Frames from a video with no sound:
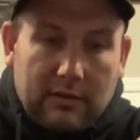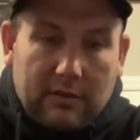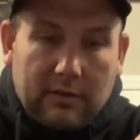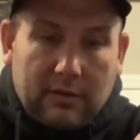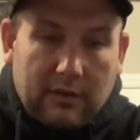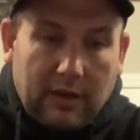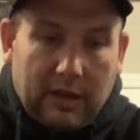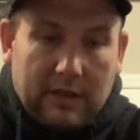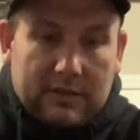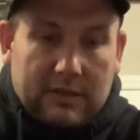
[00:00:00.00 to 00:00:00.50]

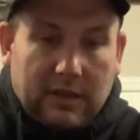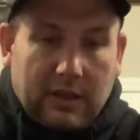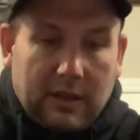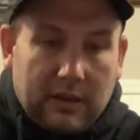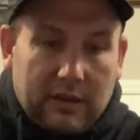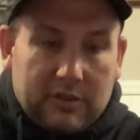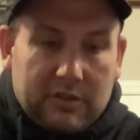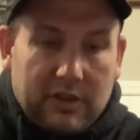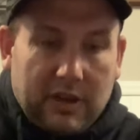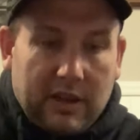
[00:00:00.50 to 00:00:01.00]
In case I gotta
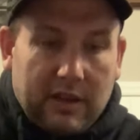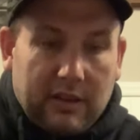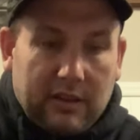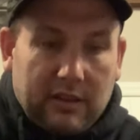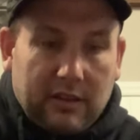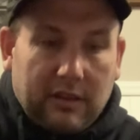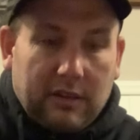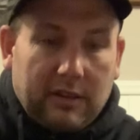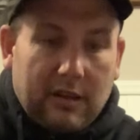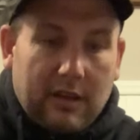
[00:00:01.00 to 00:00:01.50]
jot
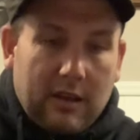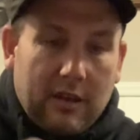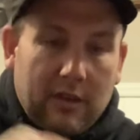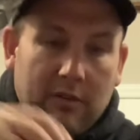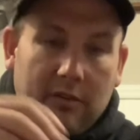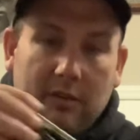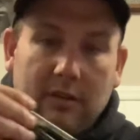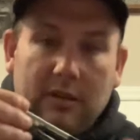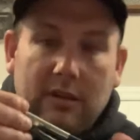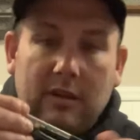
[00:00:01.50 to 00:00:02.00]
anything
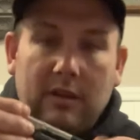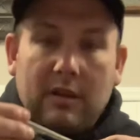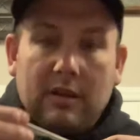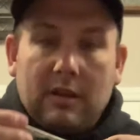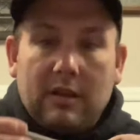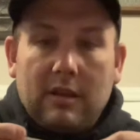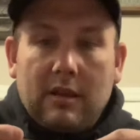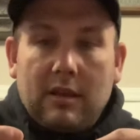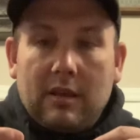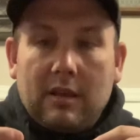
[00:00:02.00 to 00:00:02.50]
down.
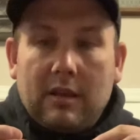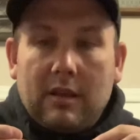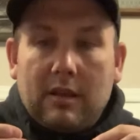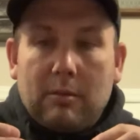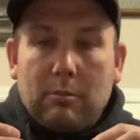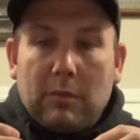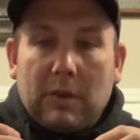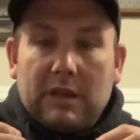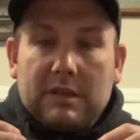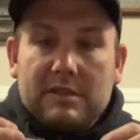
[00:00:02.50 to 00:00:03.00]

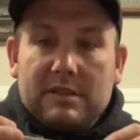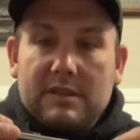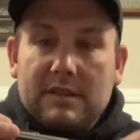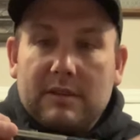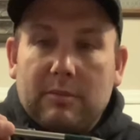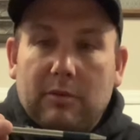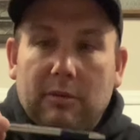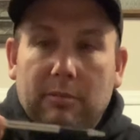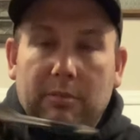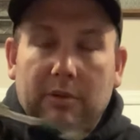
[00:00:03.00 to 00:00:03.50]
My
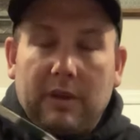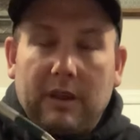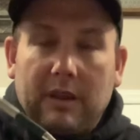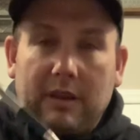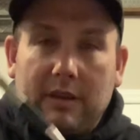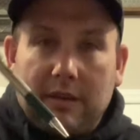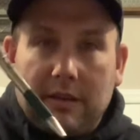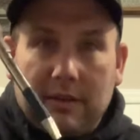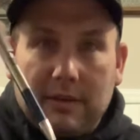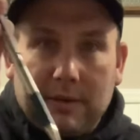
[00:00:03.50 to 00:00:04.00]
zebra
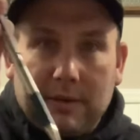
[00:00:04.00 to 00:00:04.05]
pen.